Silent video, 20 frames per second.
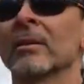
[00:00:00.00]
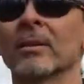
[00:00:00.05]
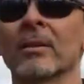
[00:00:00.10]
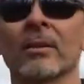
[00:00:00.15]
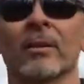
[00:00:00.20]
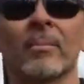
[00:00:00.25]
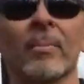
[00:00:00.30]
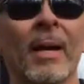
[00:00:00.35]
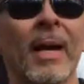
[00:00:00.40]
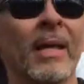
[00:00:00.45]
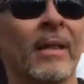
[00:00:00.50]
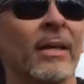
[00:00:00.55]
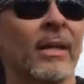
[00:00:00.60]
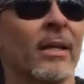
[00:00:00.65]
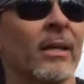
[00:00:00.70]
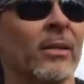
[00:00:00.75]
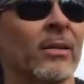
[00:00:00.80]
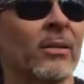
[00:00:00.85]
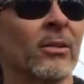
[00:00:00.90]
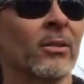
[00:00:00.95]
because the path
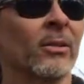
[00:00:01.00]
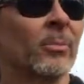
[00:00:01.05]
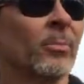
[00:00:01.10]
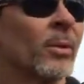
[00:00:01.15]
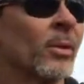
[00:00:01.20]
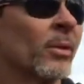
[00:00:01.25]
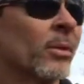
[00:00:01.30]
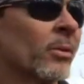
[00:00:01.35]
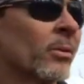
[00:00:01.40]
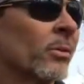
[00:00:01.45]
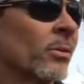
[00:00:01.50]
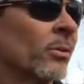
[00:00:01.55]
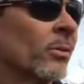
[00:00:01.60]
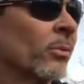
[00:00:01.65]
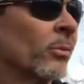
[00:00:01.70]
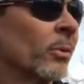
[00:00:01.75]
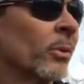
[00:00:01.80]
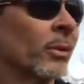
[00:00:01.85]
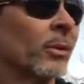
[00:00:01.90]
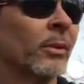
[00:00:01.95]
kind of disappears and
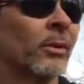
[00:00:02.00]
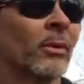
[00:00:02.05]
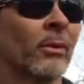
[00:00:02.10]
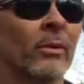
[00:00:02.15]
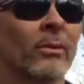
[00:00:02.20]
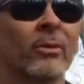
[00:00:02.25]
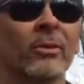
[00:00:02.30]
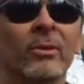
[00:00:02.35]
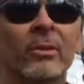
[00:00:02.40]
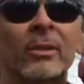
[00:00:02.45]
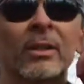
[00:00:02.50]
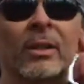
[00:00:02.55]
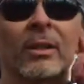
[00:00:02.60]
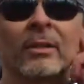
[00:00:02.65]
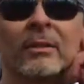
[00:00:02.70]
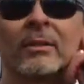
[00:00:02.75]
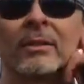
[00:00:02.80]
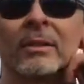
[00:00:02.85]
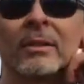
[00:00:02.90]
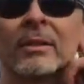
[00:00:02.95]
you really are just
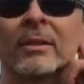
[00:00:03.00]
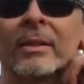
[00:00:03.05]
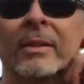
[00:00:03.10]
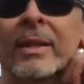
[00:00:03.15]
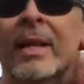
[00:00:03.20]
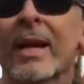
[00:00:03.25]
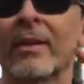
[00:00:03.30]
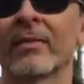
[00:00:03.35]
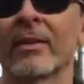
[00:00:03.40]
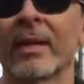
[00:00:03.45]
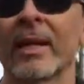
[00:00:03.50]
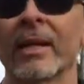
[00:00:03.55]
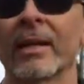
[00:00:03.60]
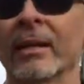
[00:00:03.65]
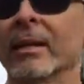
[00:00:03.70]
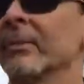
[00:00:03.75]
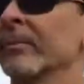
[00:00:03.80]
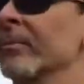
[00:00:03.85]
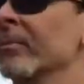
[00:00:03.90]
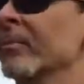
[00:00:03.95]
kind of
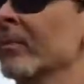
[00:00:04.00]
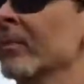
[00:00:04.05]
navigating.